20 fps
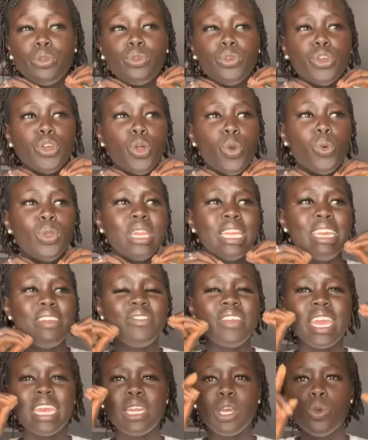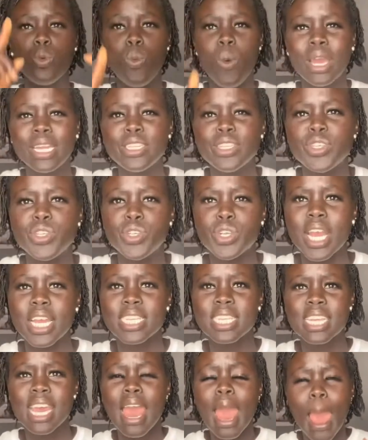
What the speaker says: you know, alleviating one stress.